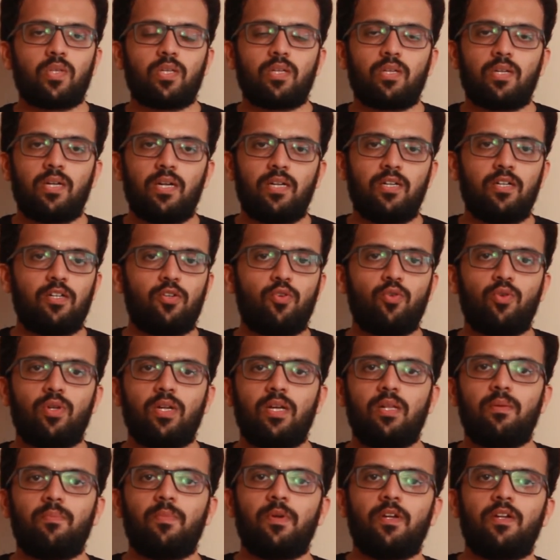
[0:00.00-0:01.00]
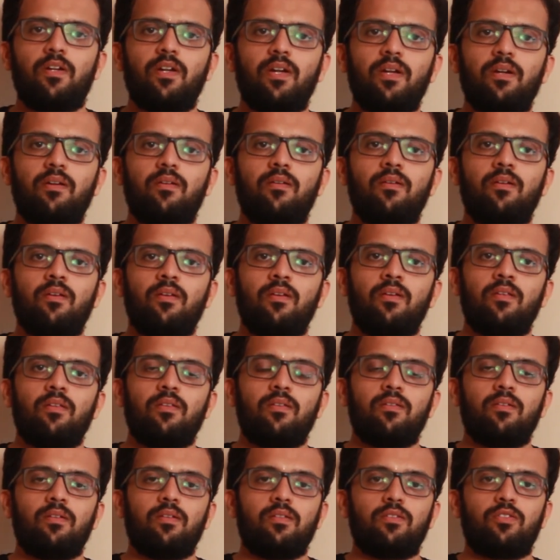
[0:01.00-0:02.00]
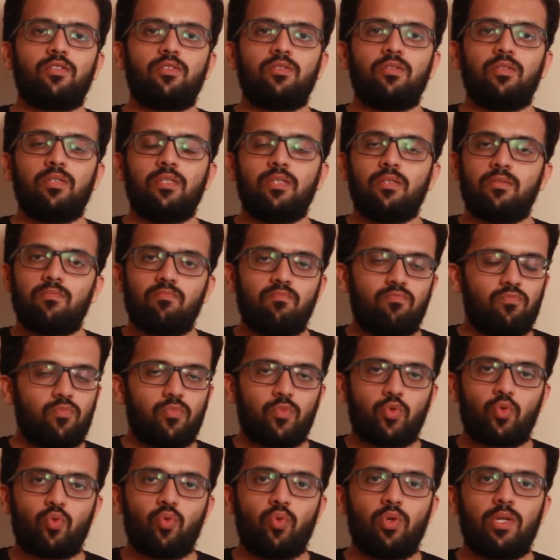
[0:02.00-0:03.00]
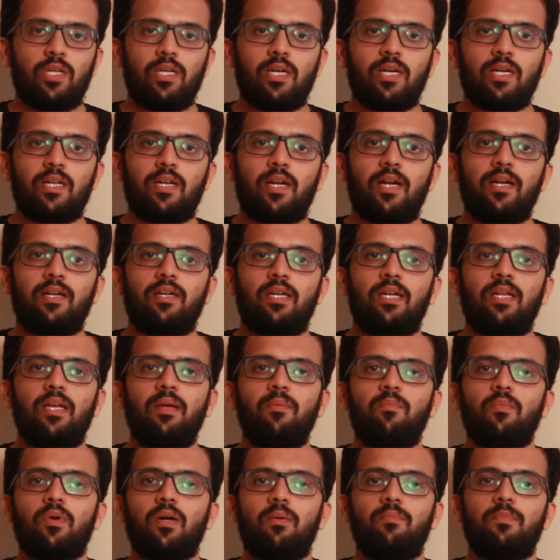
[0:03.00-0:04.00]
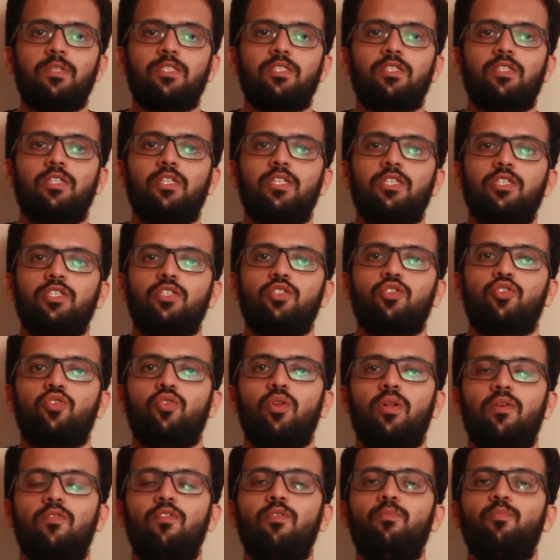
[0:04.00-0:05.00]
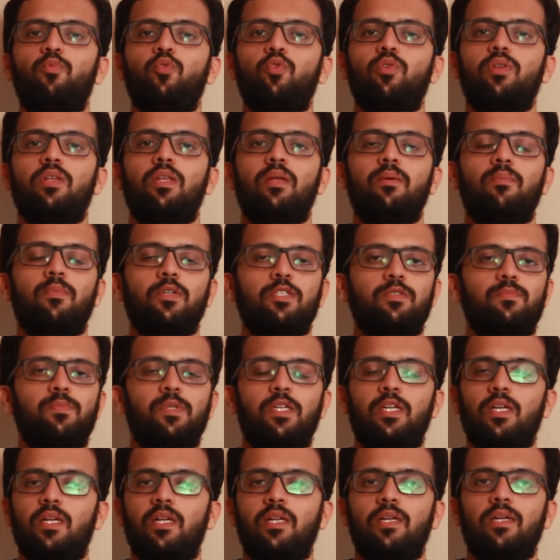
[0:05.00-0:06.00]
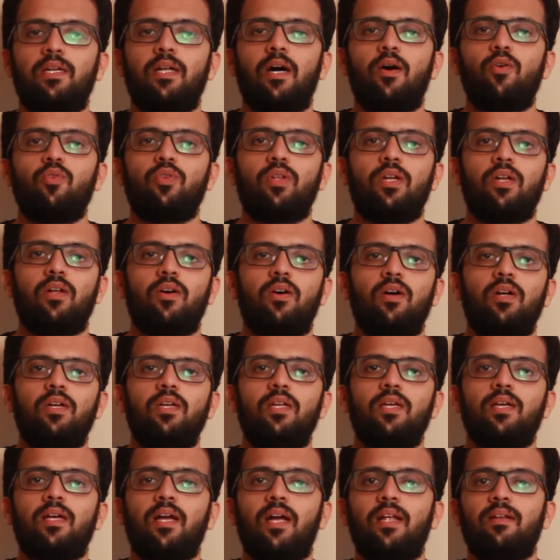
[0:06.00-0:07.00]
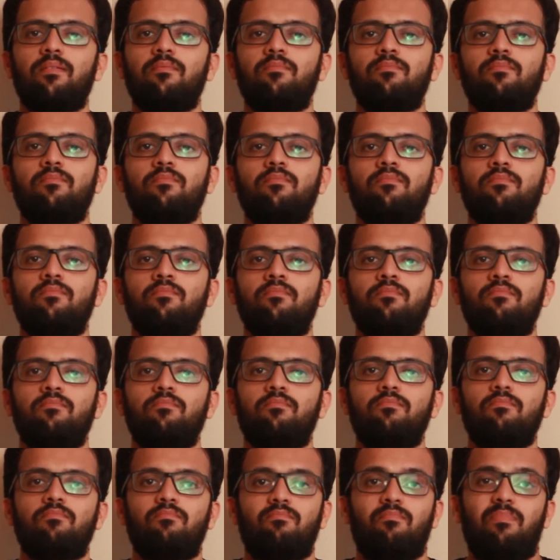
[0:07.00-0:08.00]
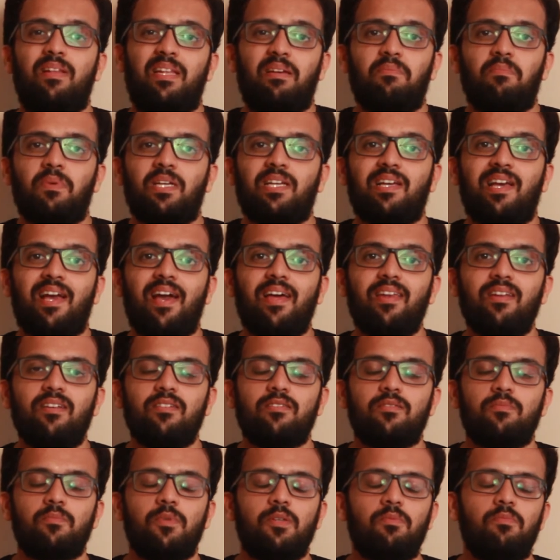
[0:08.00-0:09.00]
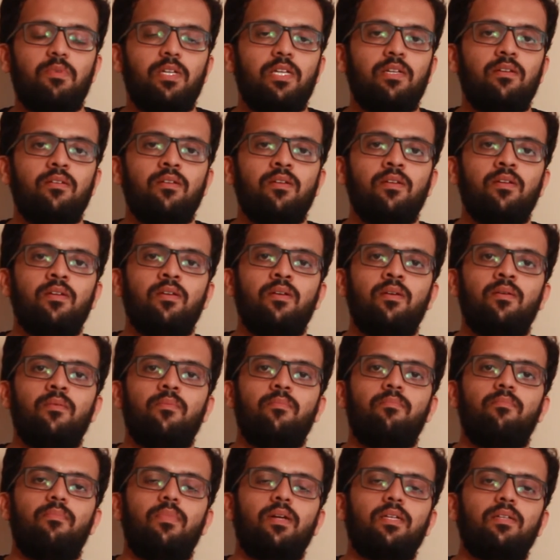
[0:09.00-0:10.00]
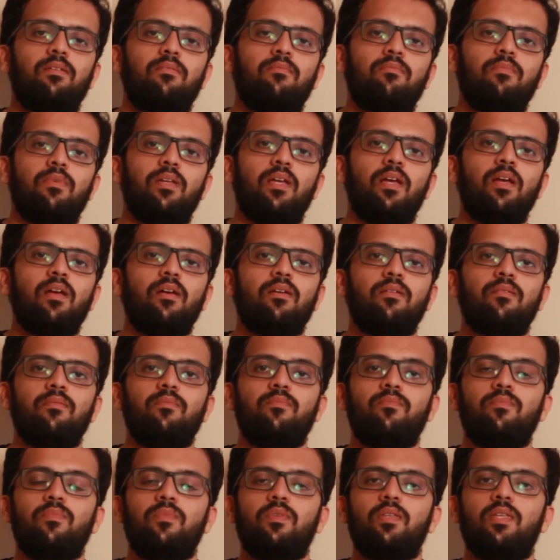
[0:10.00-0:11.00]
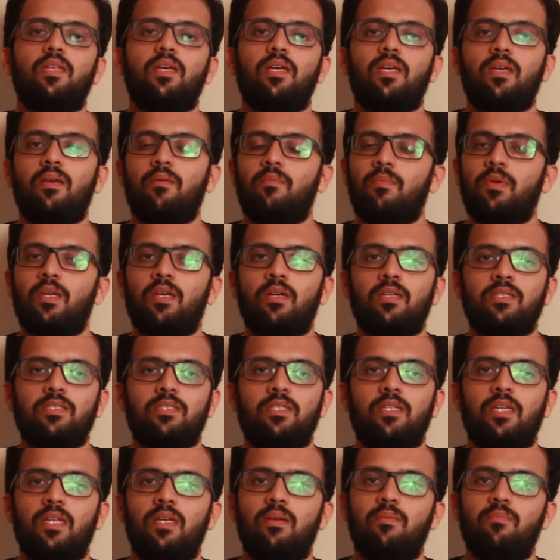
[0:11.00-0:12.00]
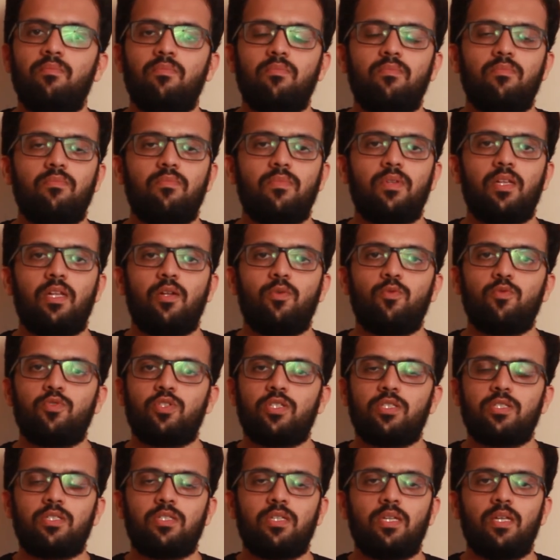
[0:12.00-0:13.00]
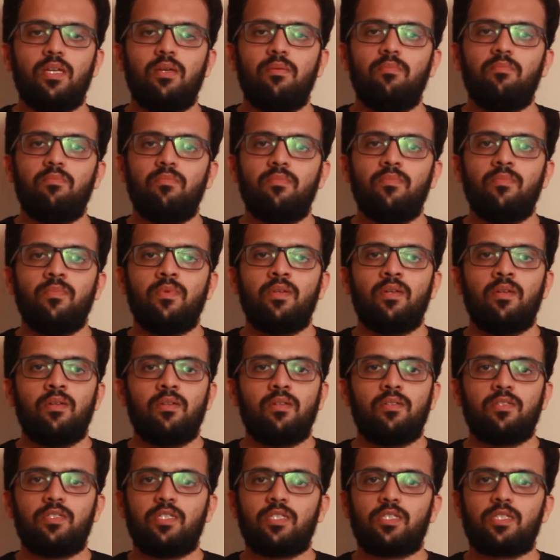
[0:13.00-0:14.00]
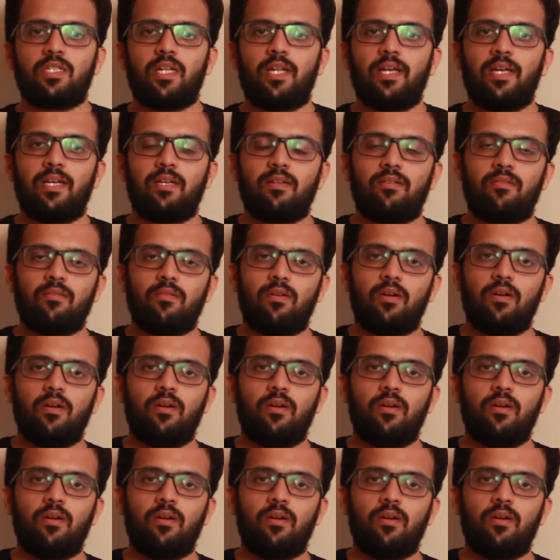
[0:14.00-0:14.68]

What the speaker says: credit to Real Madrid. It's truly a great team. Commiserations to Liverpool. They must be really down and hurting and blaming Carrier maybe. But yeah, they came here as a team. They lose as a team. Just like